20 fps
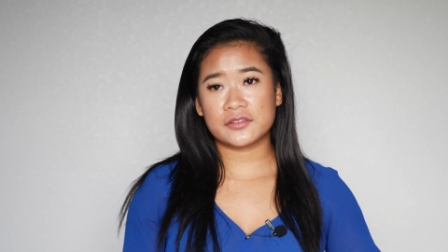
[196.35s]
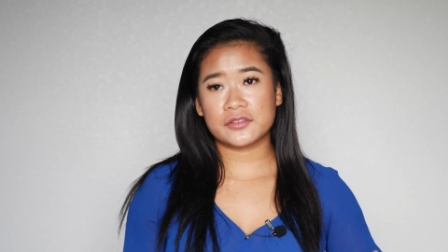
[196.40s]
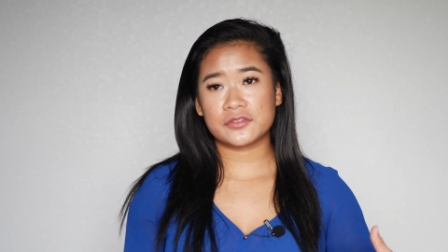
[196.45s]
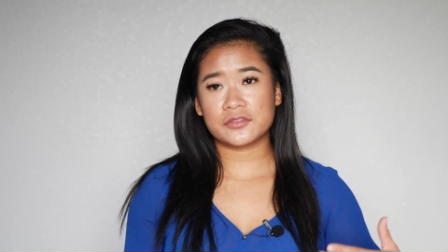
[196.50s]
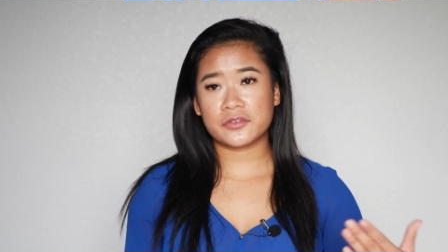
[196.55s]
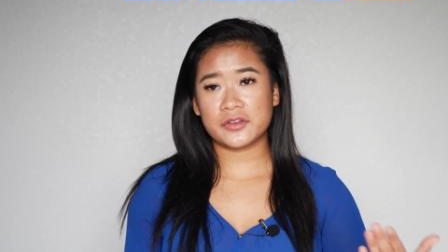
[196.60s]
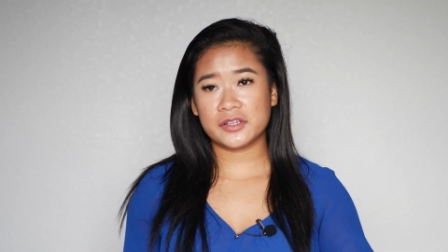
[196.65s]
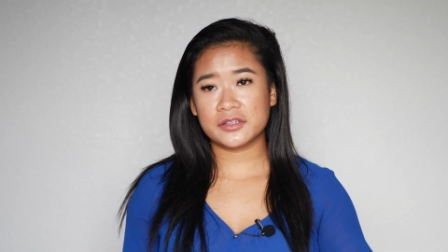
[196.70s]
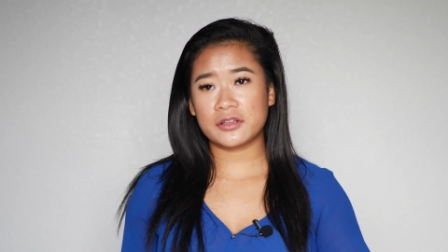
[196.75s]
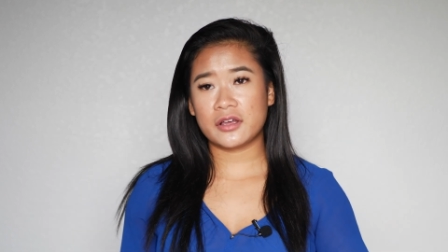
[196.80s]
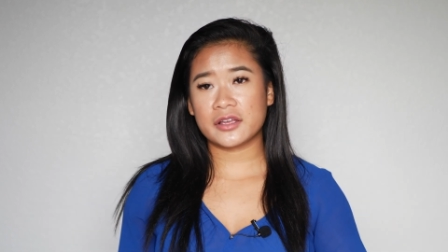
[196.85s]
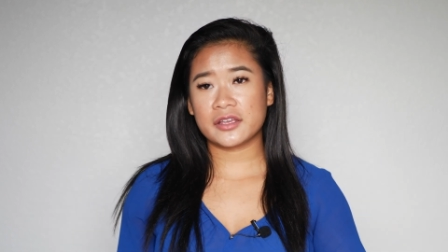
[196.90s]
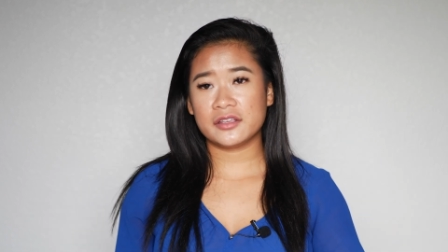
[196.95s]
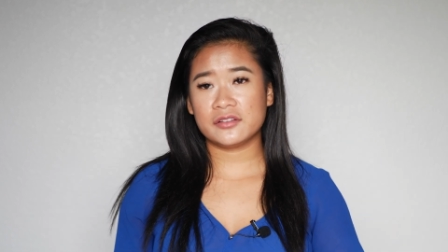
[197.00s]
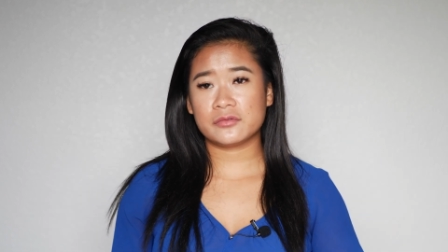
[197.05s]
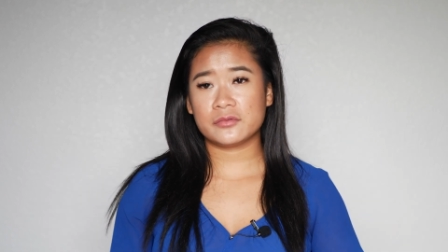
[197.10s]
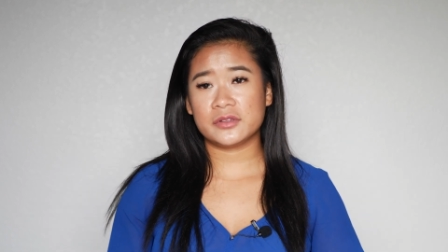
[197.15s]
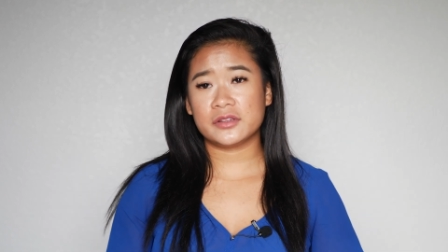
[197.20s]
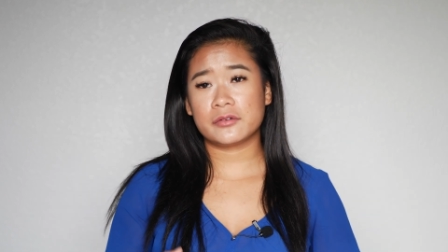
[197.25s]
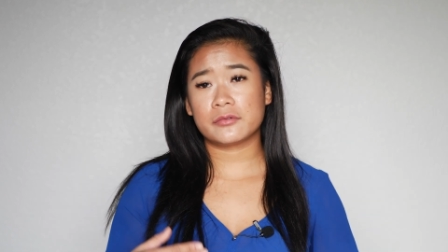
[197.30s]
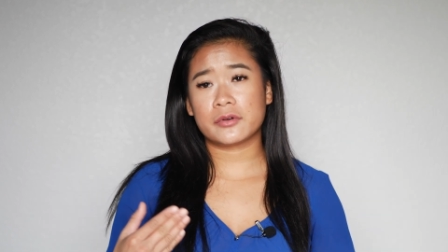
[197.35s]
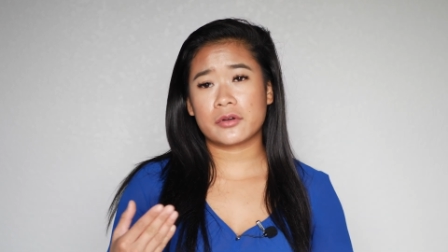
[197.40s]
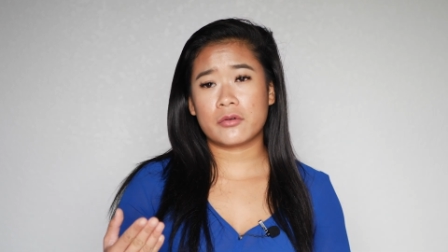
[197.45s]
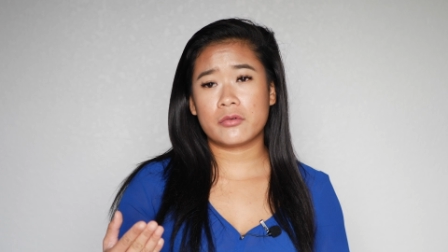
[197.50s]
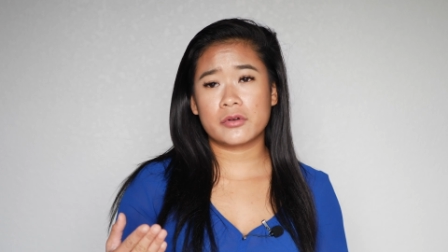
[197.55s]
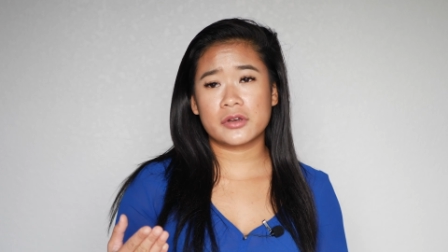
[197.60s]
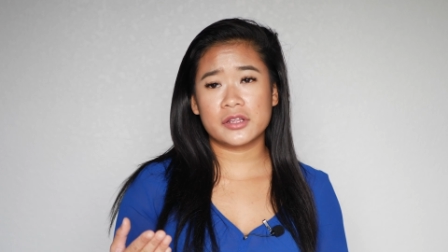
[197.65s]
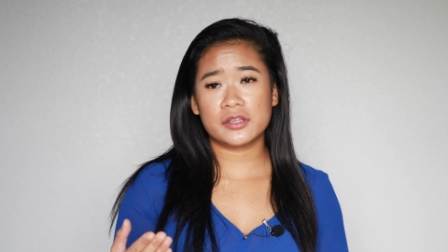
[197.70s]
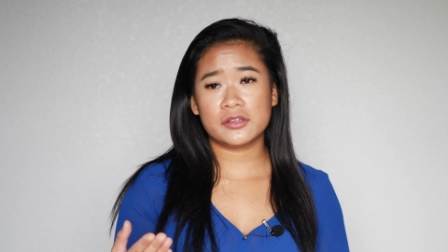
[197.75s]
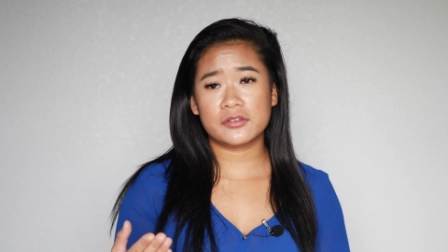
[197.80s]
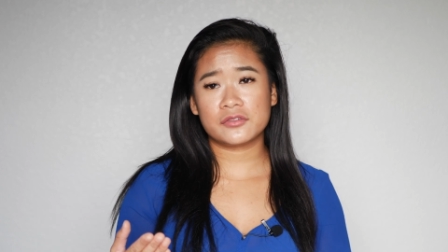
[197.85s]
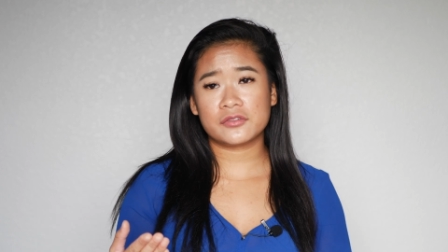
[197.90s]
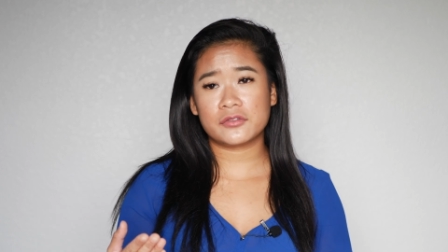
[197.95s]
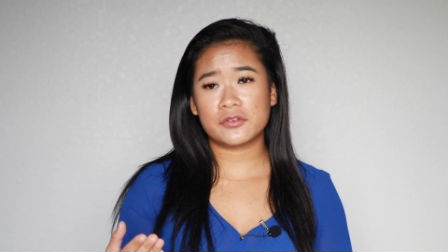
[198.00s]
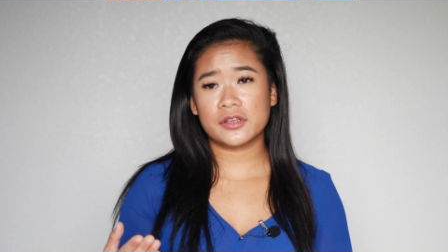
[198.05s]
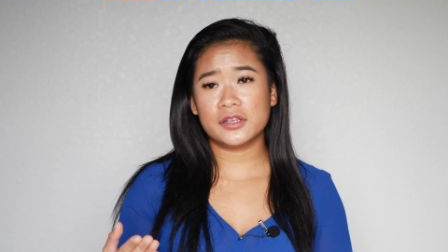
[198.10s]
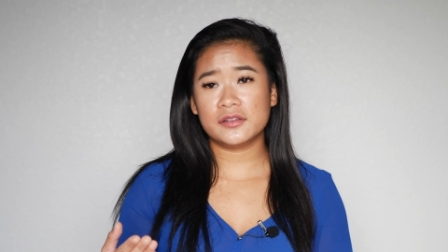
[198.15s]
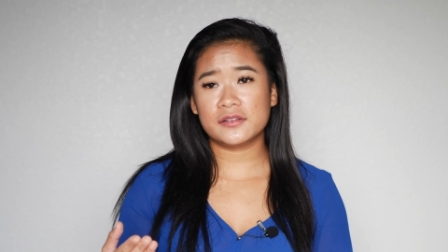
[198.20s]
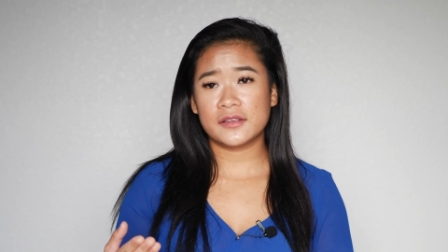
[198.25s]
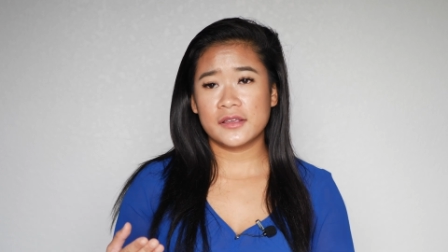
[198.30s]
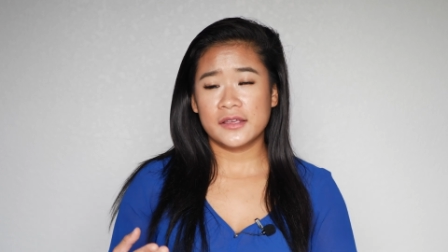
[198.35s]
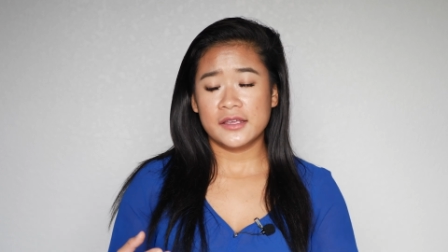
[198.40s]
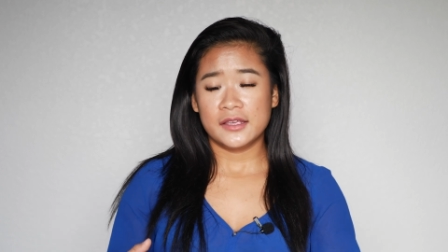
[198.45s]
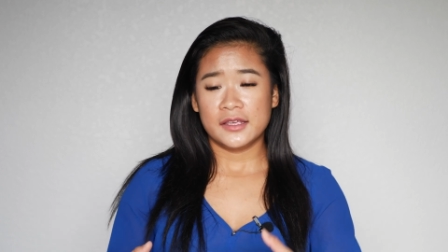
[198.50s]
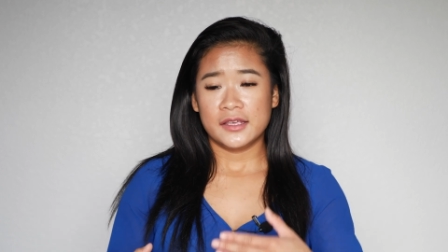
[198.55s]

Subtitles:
So screen logging is when they're recording your screens,